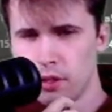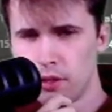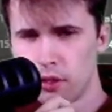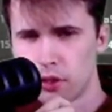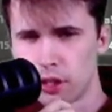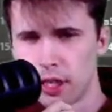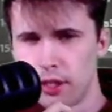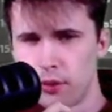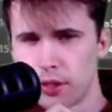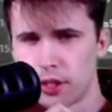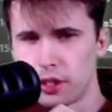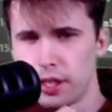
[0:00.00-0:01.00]
Trying to
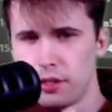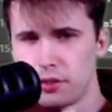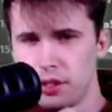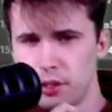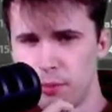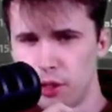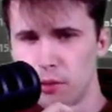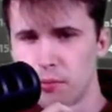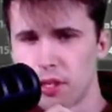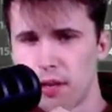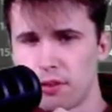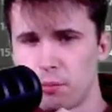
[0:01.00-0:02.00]
exchange these bishops
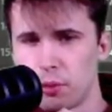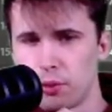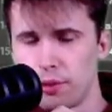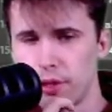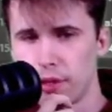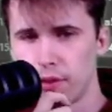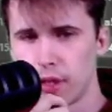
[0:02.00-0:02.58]
off the board.